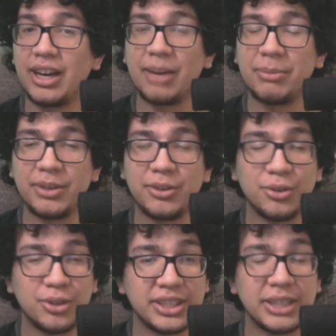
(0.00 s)
we
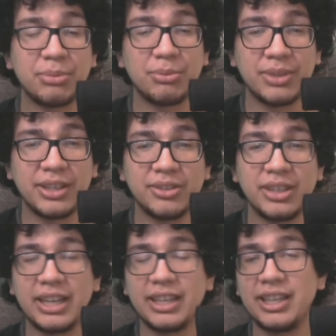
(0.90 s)
do separate videos
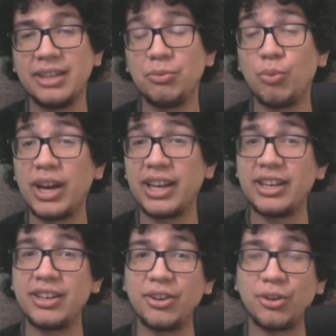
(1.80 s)
on them, why
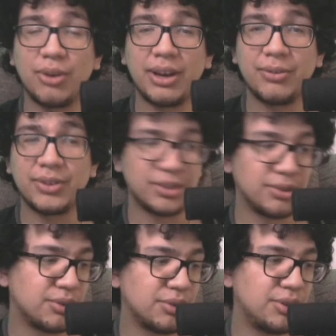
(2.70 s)
they're great for
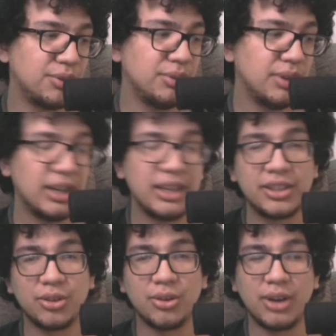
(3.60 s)
solo queue,
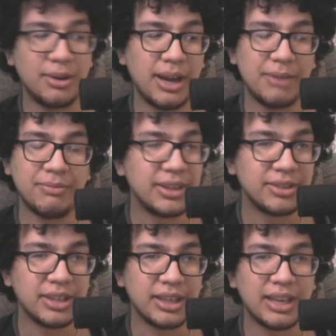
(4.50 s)
so I'll have
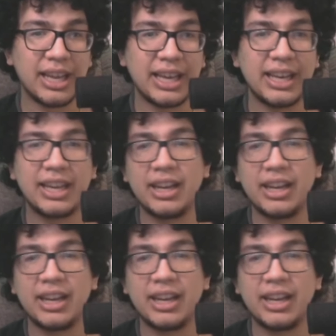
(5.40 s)
videos on that.